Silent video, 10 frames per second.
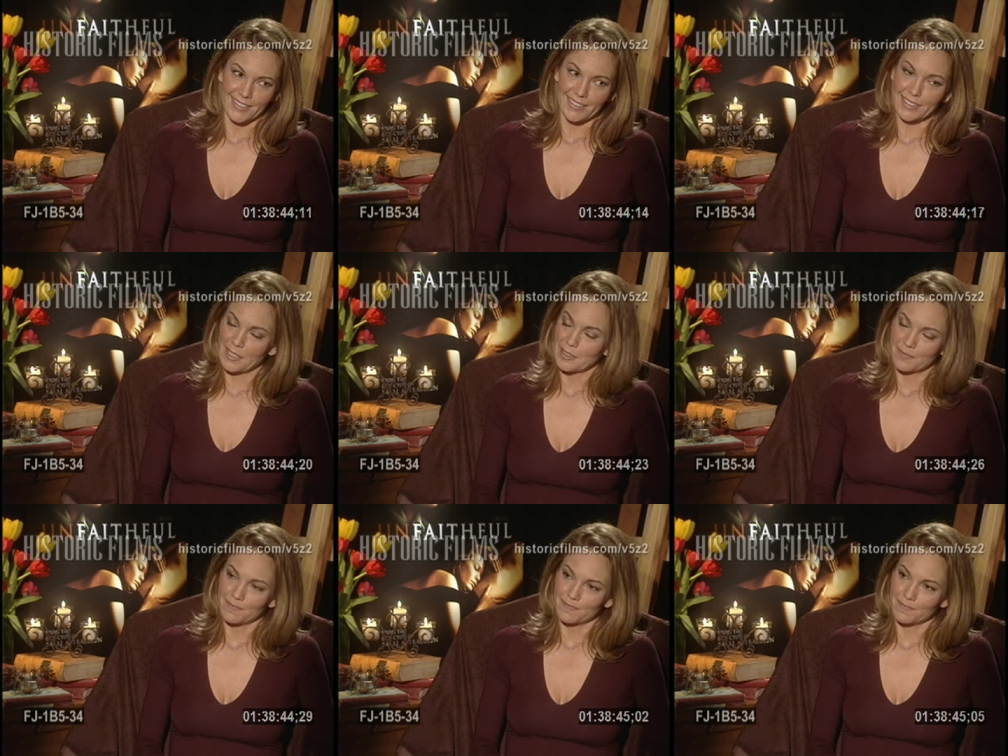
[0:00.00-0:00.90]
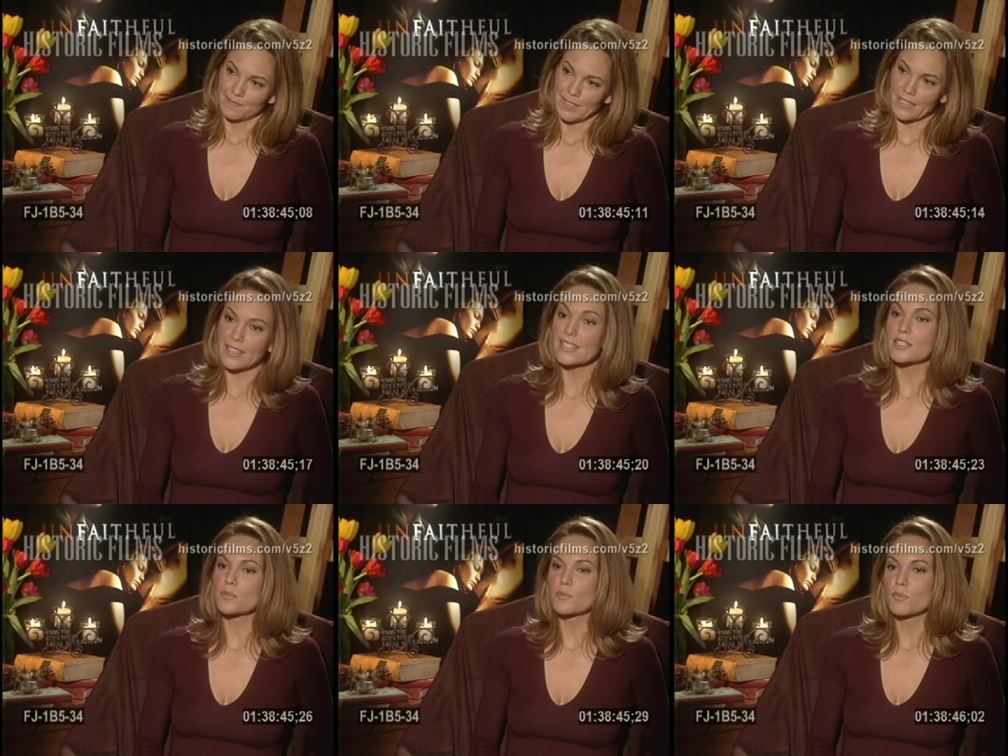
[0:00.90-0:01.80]
you know, I think
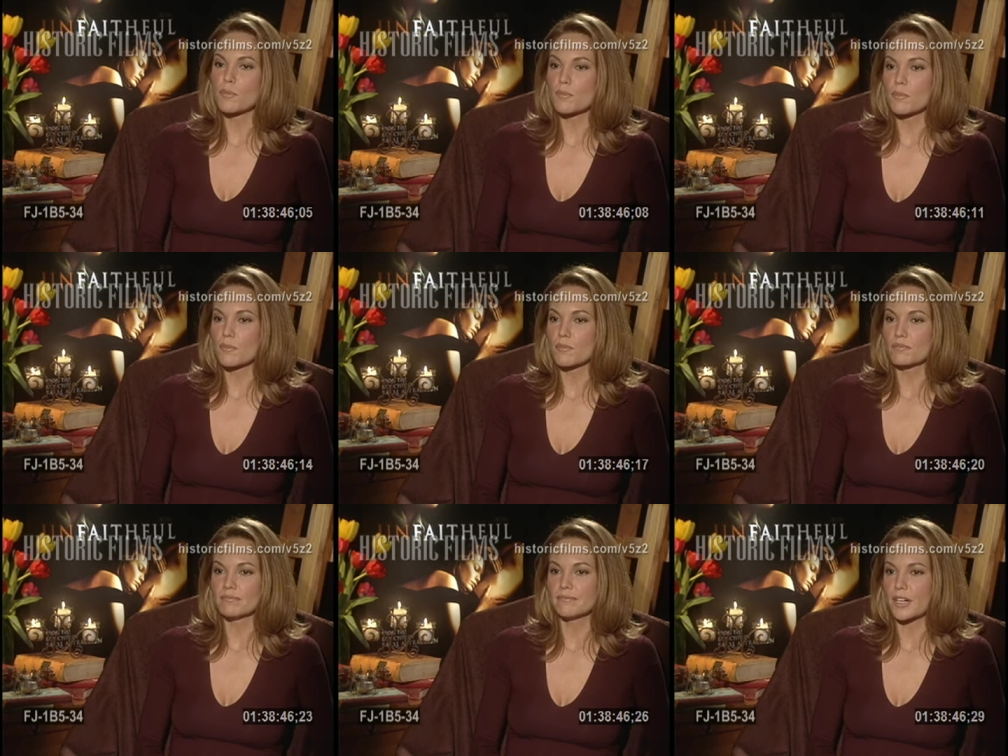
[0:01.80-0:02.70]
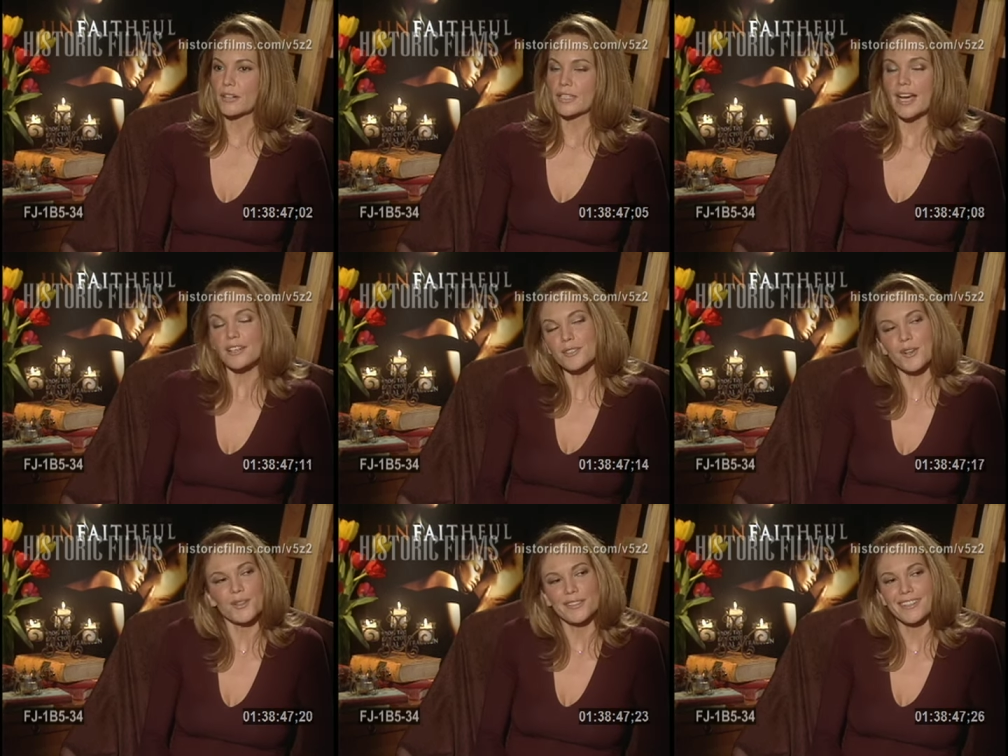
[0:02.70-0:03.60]
it's very, I don't
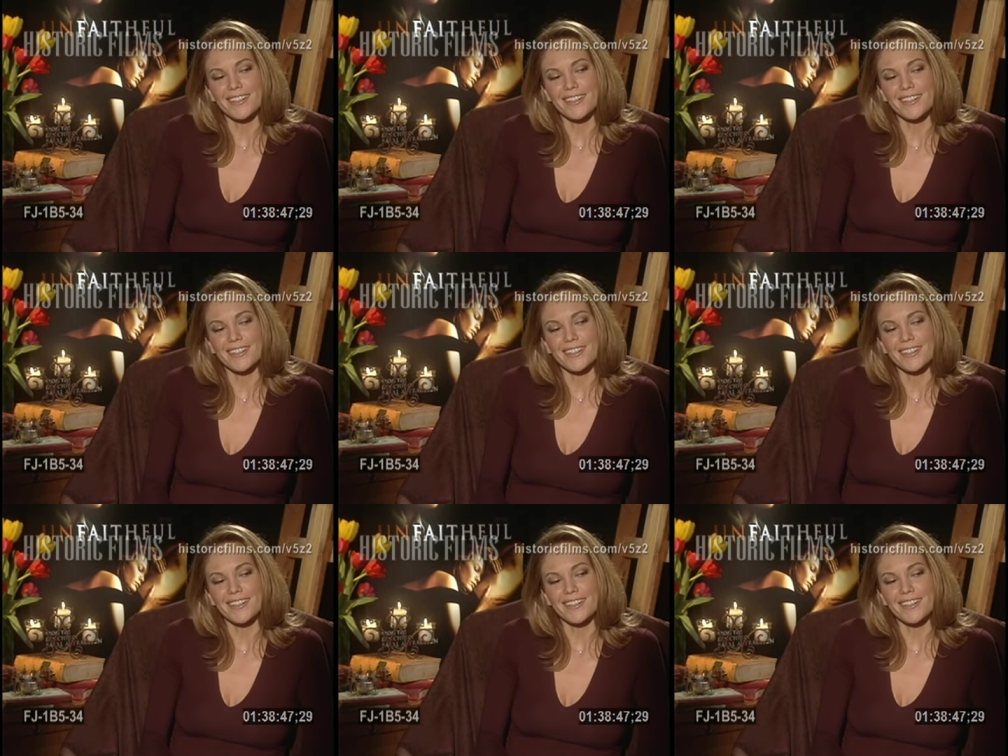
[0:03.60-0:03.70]
know.